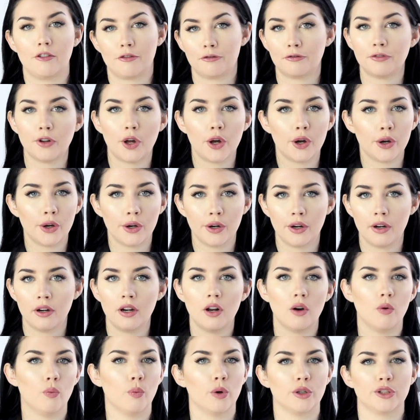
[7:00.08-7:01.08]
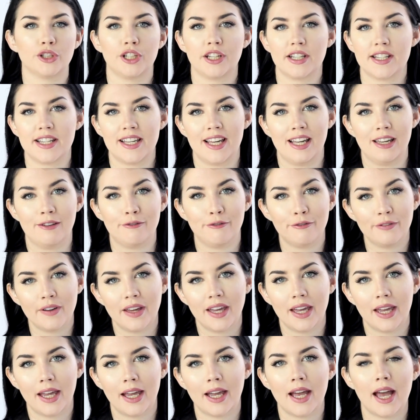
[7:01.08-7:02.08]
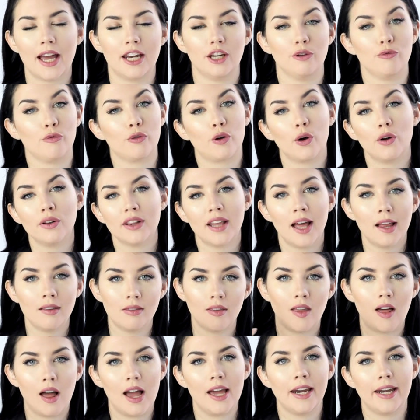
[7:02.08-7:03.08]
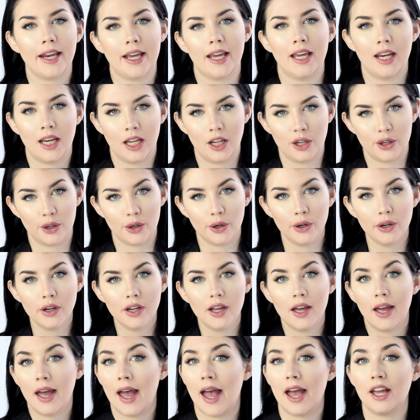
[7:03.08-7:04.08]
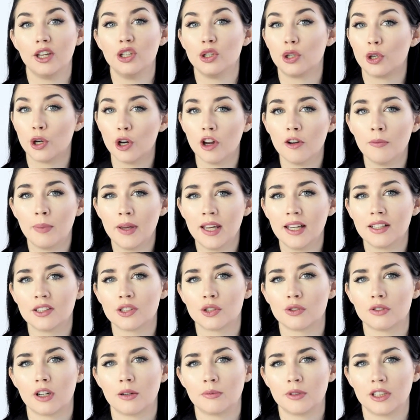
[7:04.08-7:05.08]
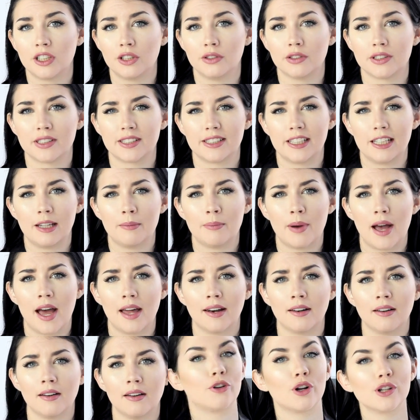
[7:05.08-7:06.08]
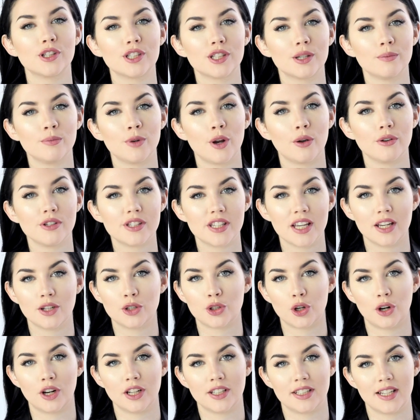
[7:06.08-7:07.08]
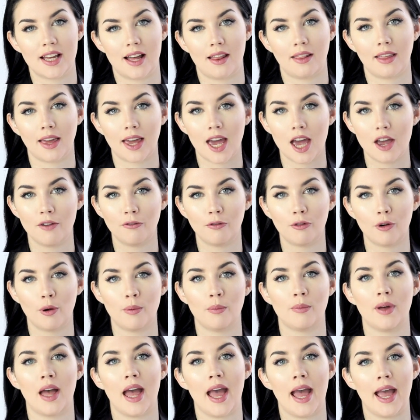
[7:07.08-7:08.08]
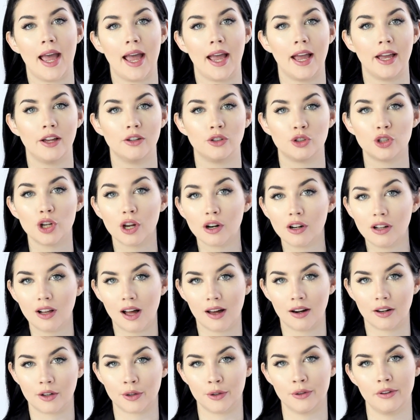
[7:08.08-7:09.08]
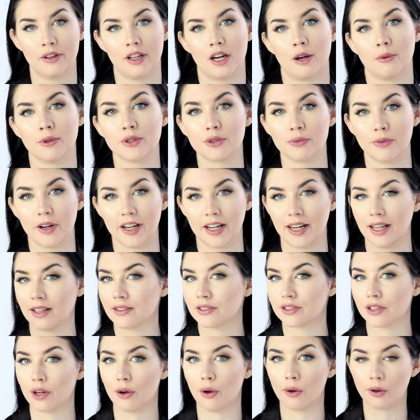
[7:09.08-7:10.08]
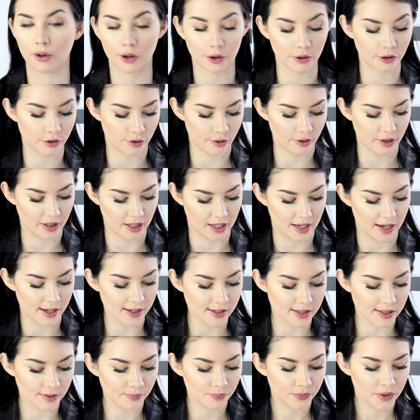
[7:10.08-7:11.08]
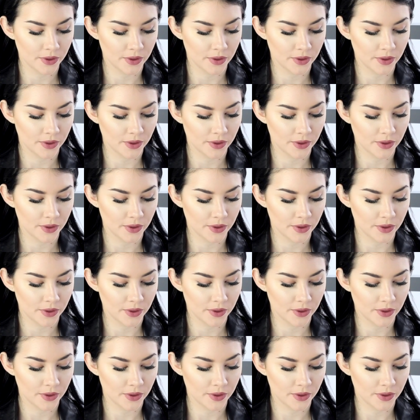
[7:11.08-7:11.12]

phone, watching TV, and you've got that light hitting you, and you could be interrupting your sleep pattern. I've got some notes here jotted down that came from a journal article that I was reading, so I'll go through these.